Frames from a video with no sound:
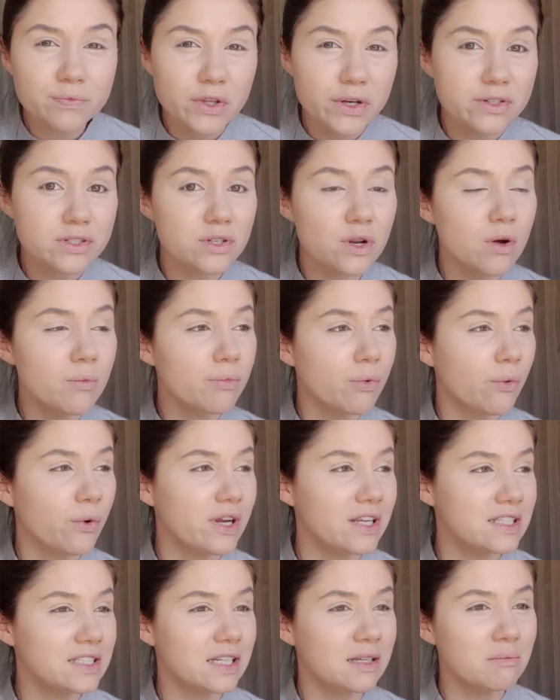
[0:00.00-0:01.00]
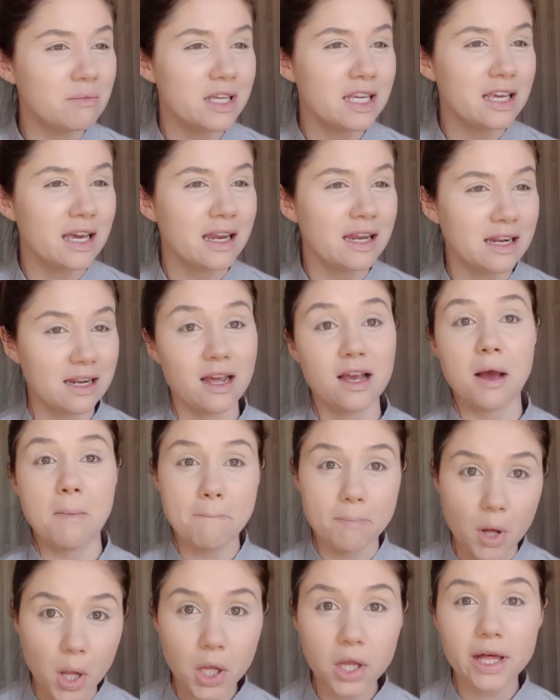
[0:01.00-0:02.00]
There's no point in me getting like a
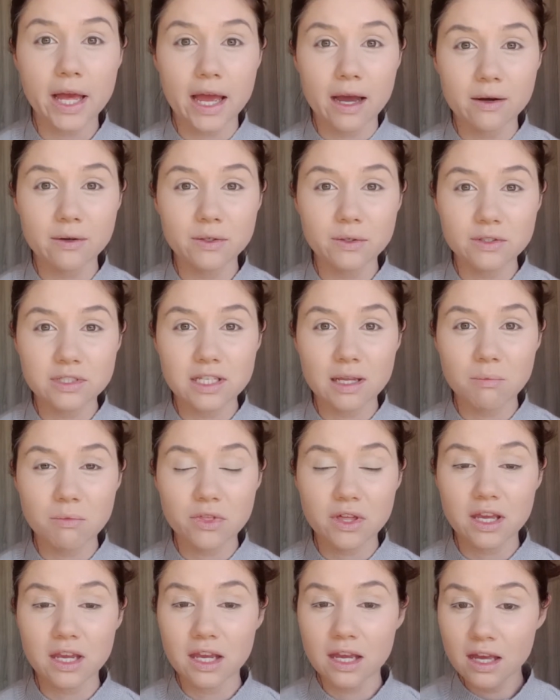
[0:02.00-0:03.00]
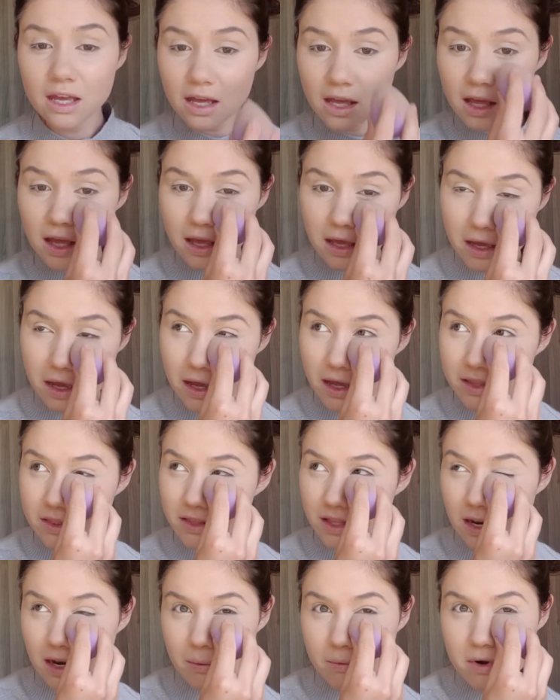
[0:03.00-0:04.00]
ball gown or something and
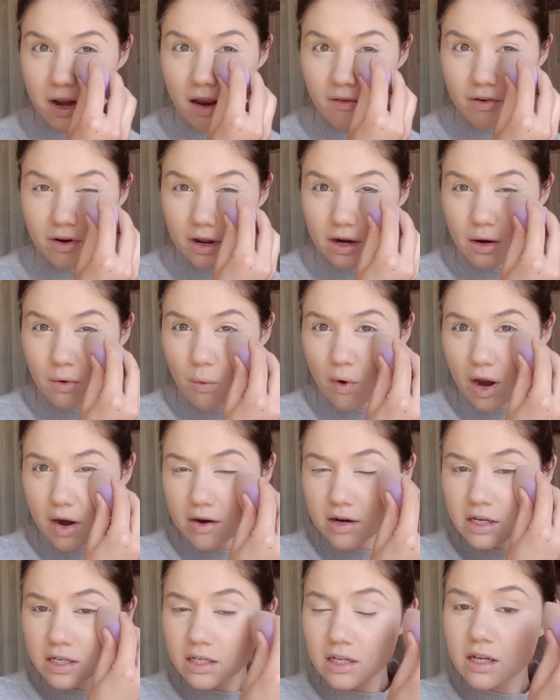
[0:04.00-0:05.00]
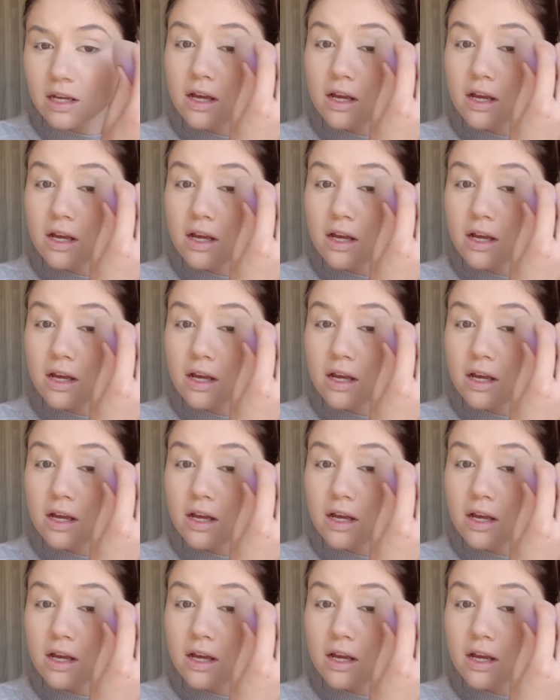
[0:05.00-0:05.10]
then I'm never gonna wear it.